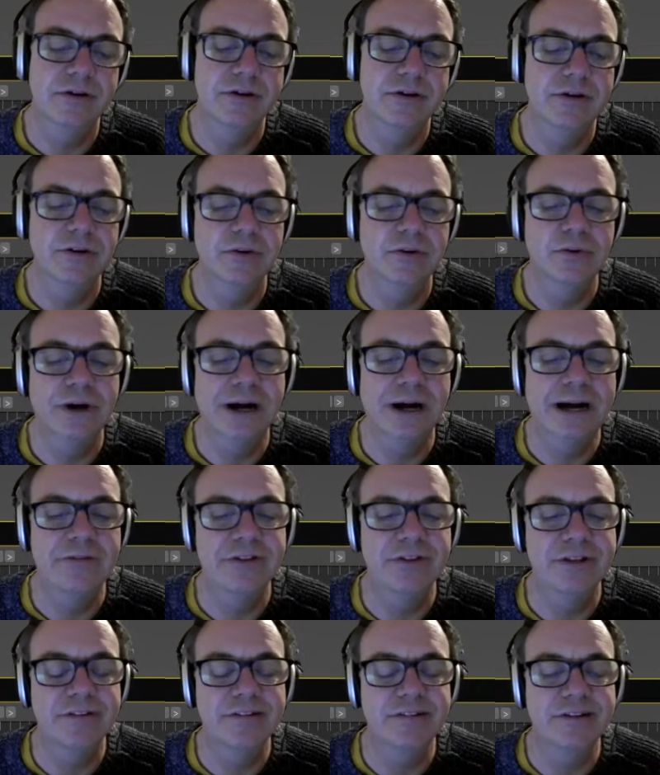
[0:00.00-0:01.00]
or have
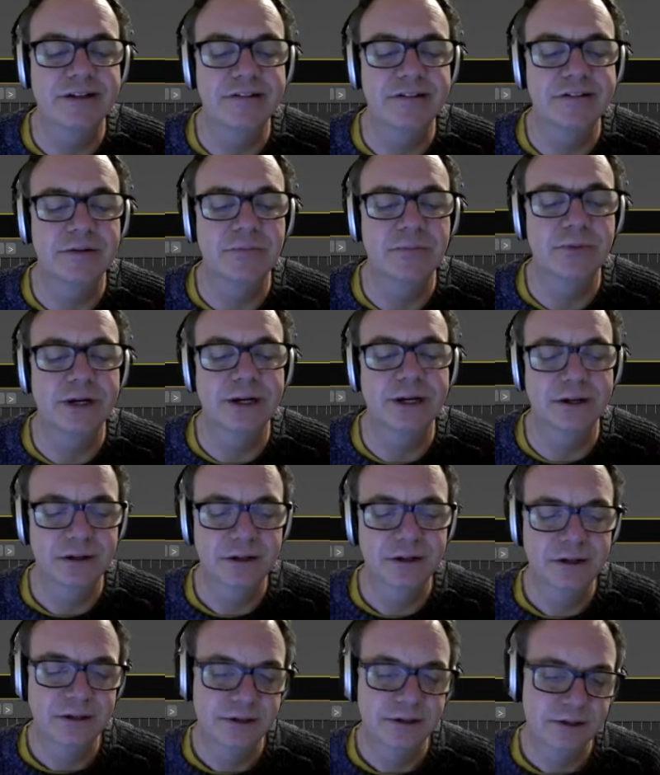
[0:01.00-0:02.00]
in the scene somewhere
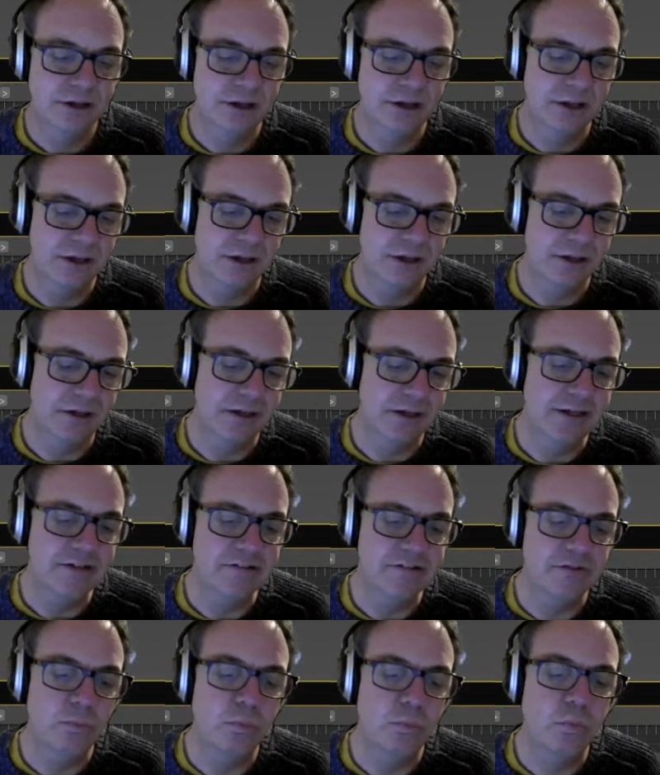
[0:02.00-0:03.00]
at
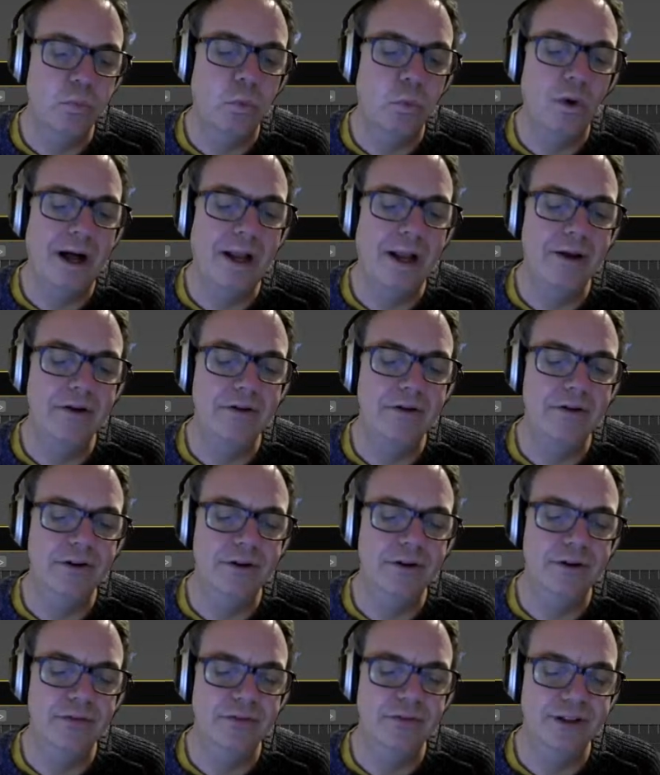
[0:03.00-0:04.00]
least one
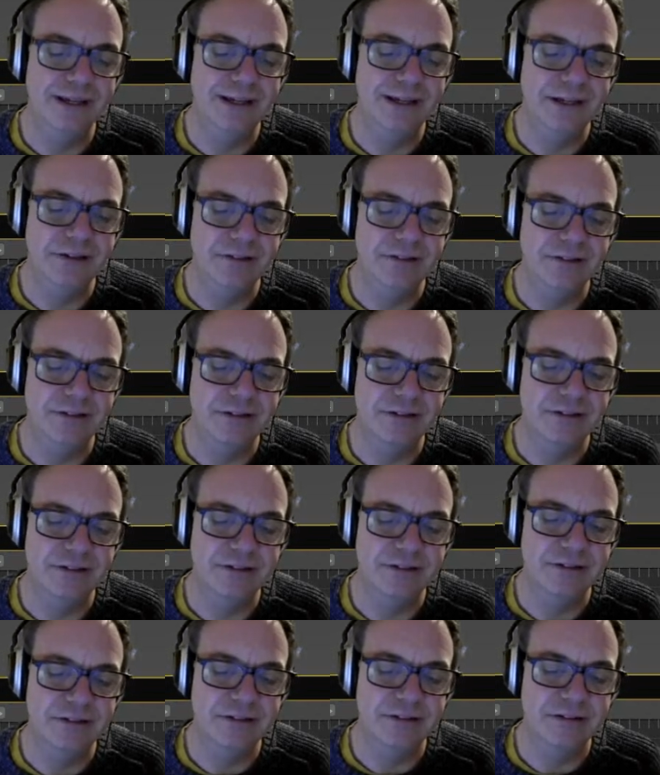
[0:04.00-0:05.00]
of the
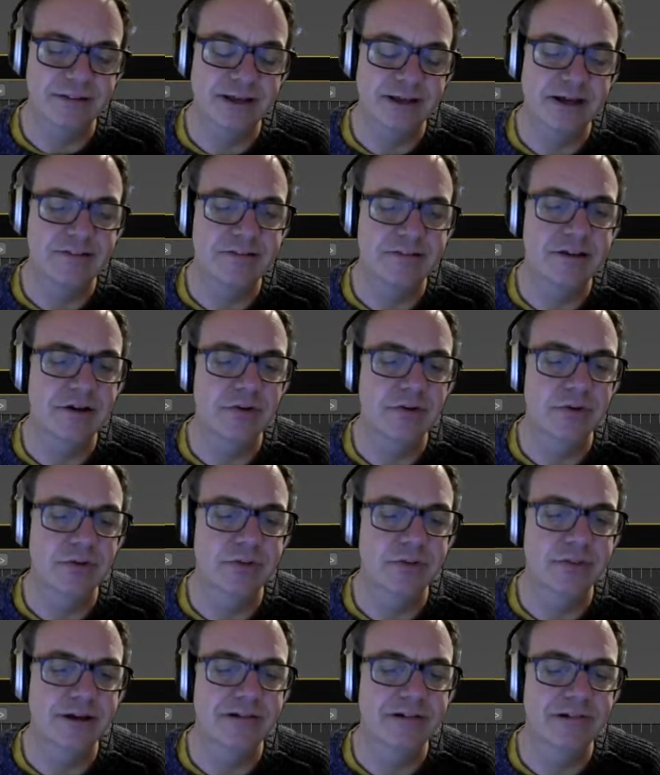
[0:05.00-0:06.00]
instances there. So
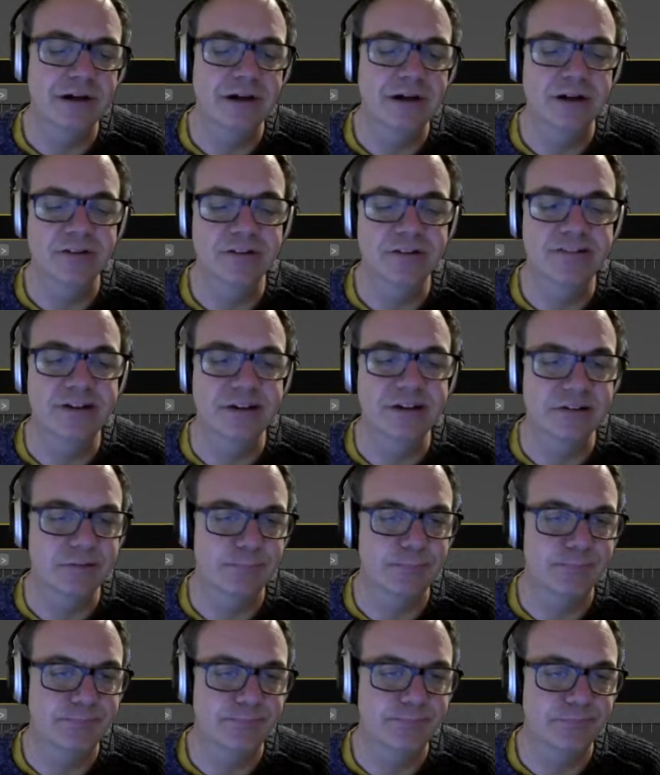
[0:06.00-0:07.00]
there are 6
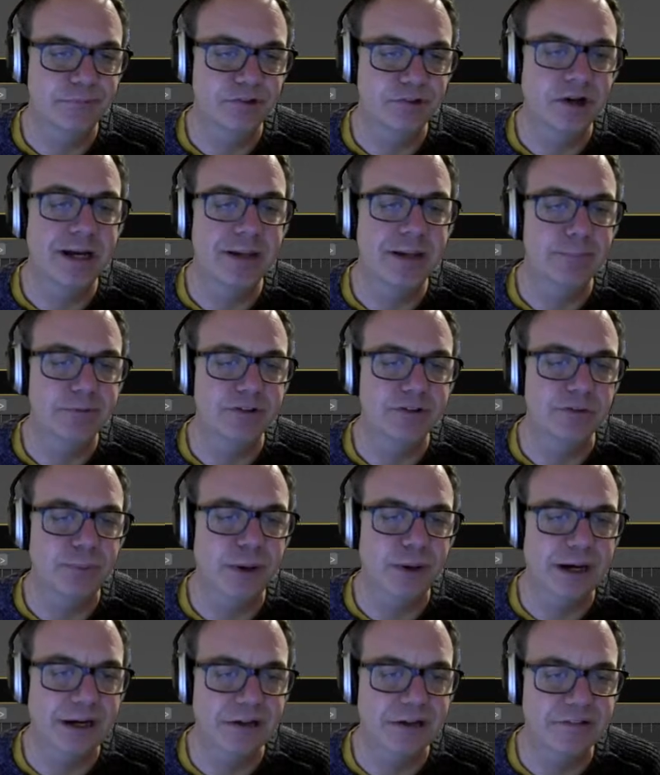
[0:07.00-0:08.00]
types of
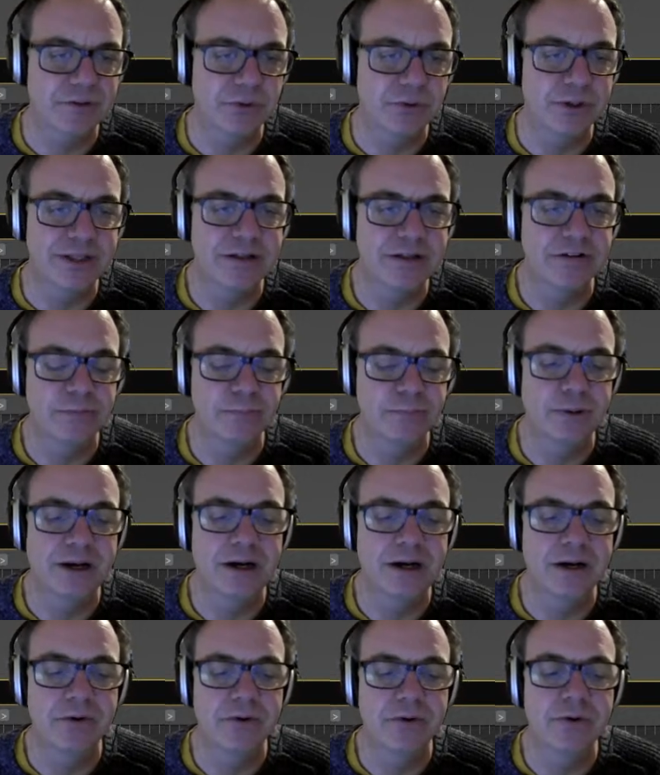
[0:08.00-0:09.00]
parcel in this
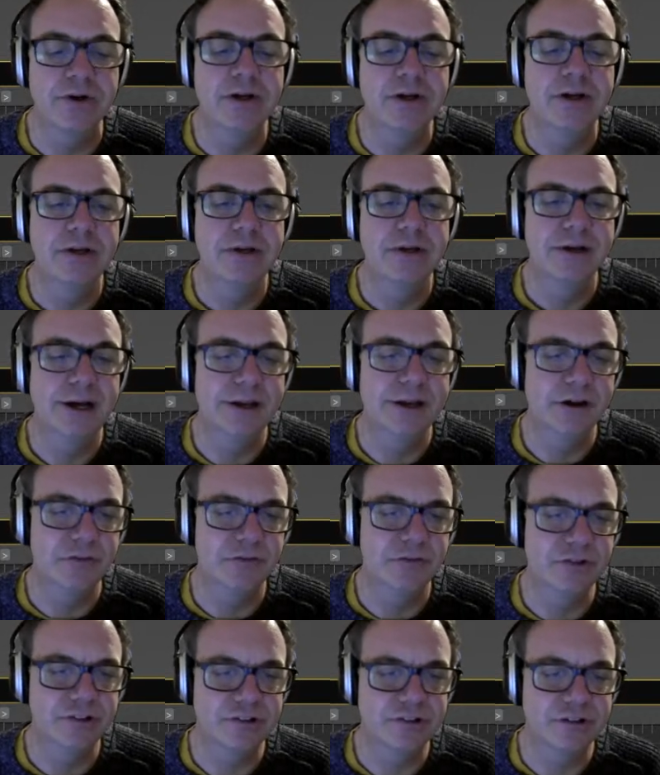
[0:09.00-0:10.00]
pile, and I've
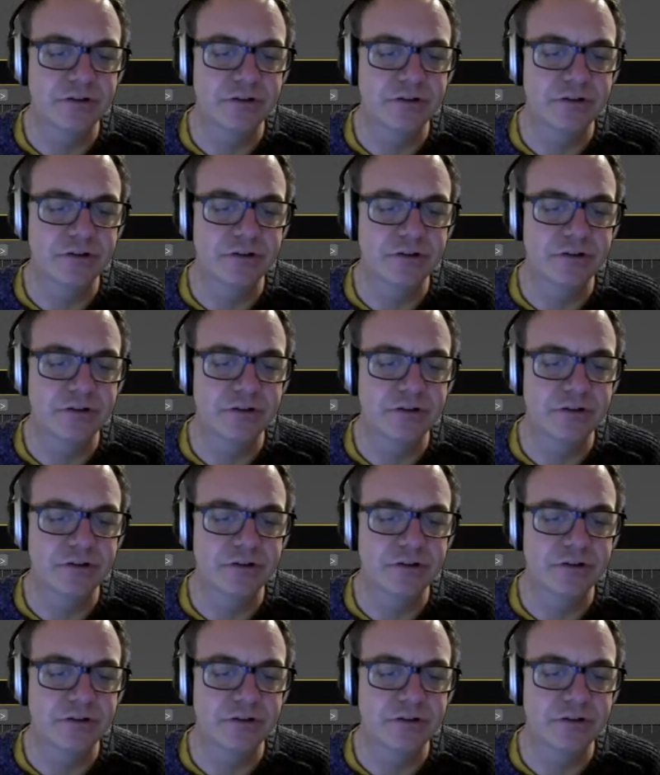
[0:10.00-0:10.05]
just